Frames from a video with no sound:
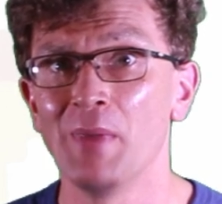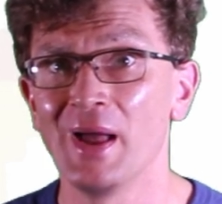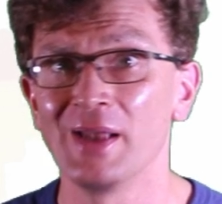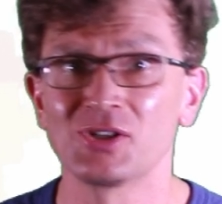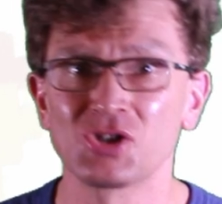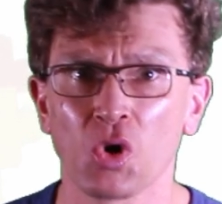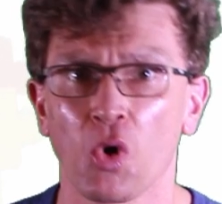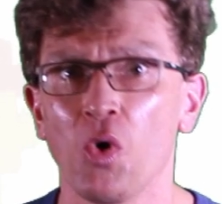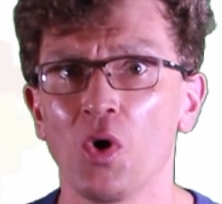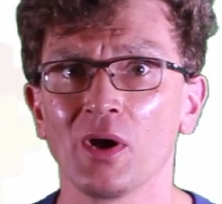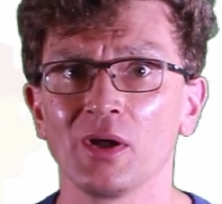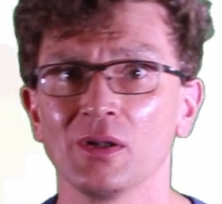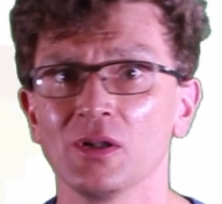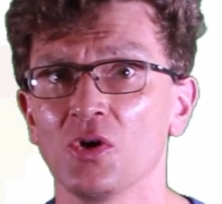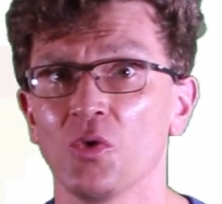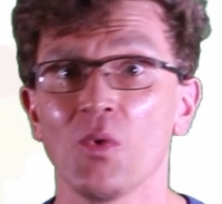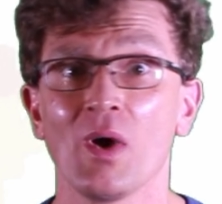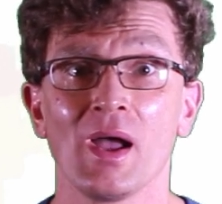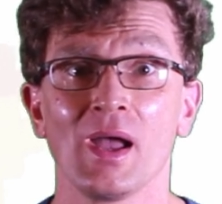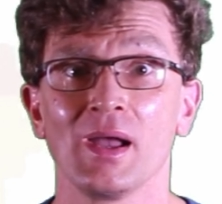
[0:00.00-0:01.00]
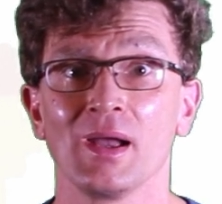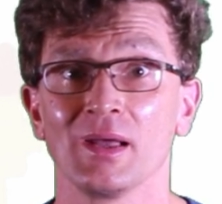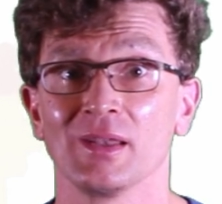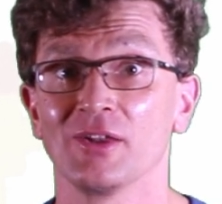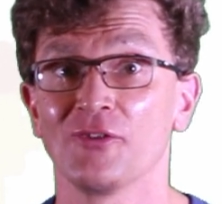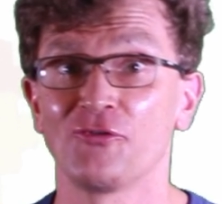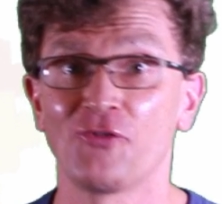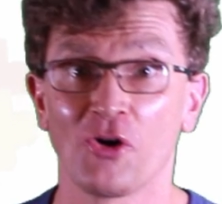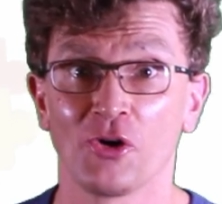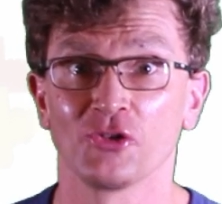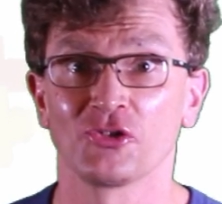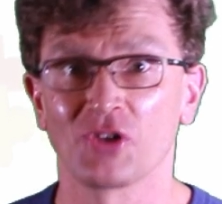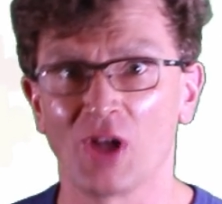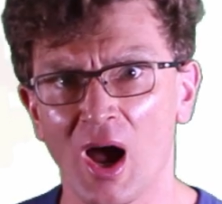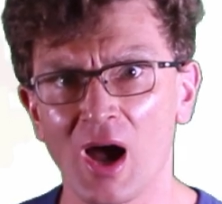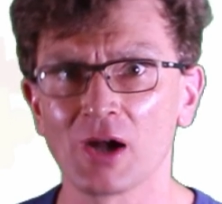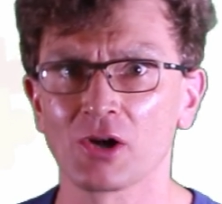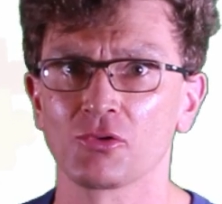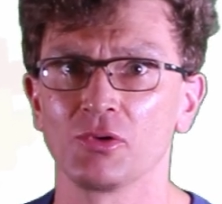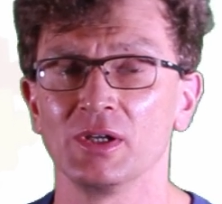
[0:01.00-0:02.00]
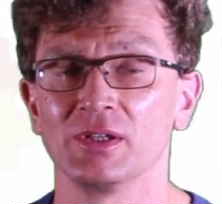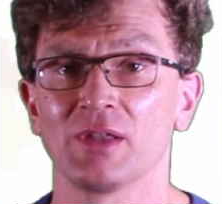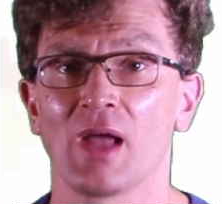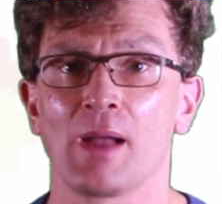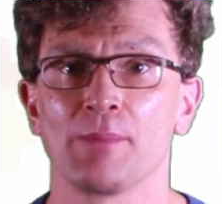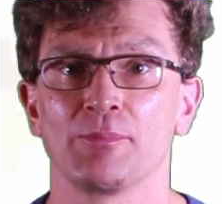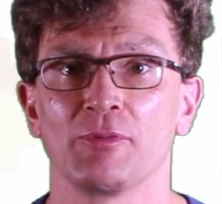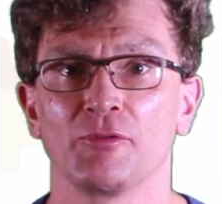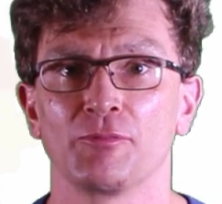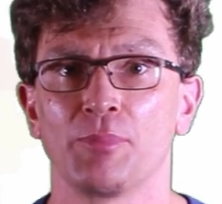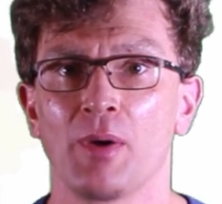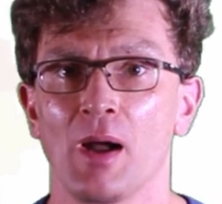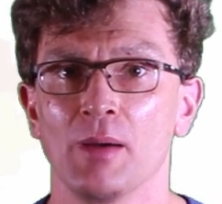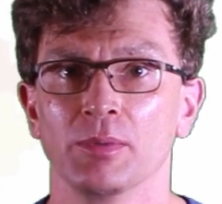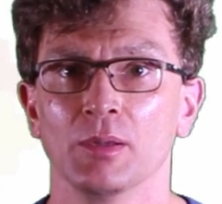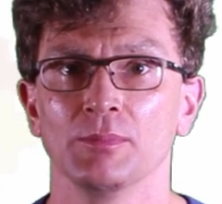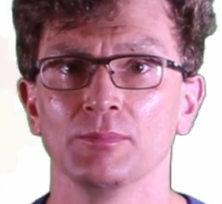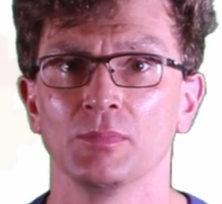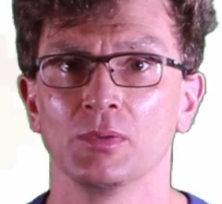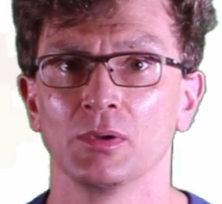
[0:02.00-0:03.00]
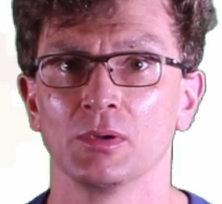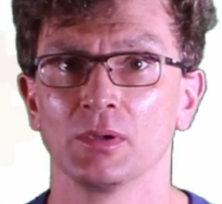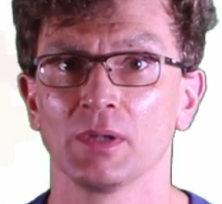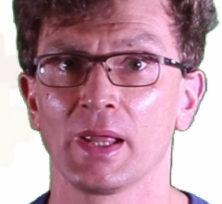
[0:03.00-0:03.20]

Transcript: and toil away on the first concrete type of problem,